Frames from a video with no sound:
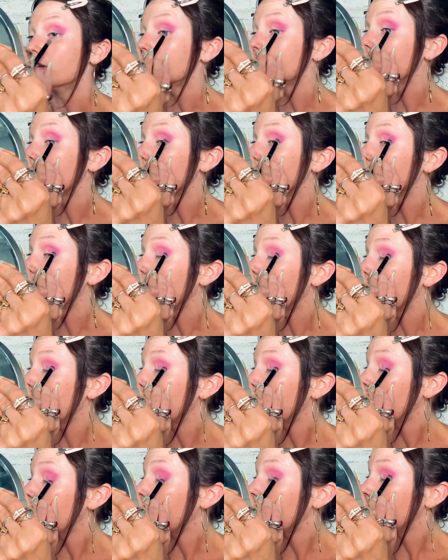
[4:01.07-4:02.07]
thing that
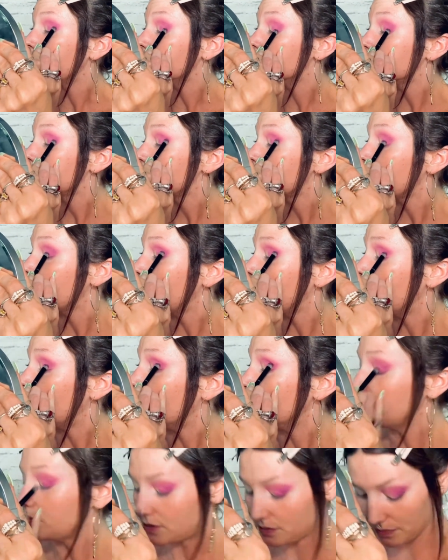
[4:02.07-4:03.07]
has
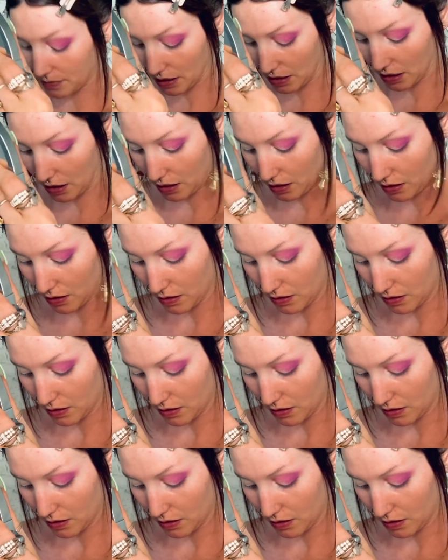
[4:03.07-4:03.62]
helped me